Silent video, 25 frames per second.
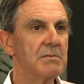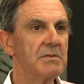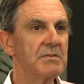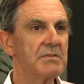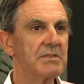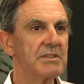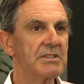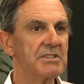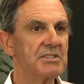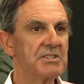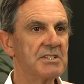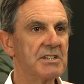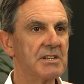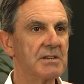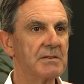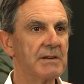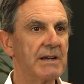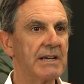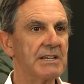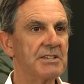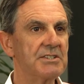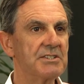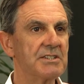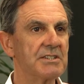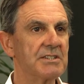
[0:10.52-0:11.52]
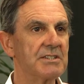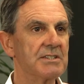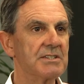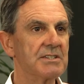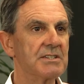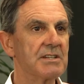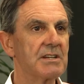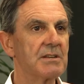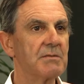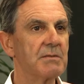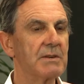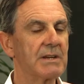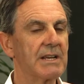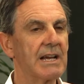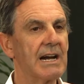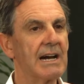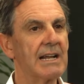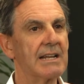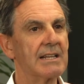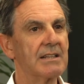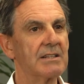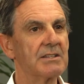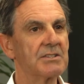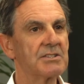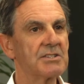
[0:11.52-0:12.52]
of considerations
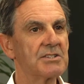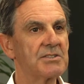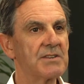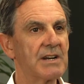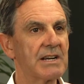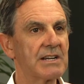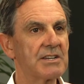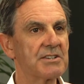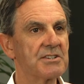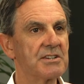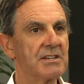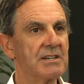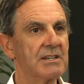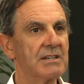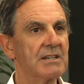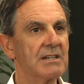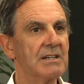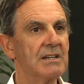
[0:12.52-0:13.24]
regarding the structure